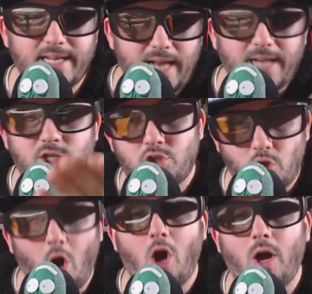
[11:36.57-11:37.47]
I
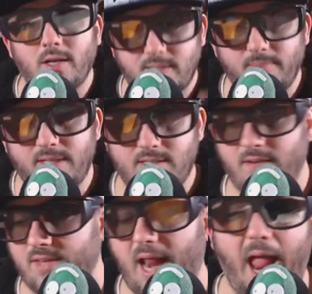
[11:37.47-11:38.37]
saw some of the
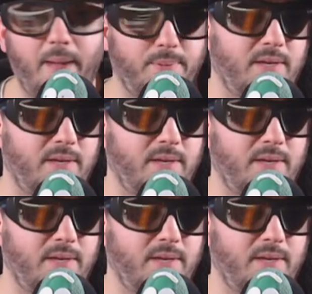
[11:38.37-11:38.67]
stuff that happened.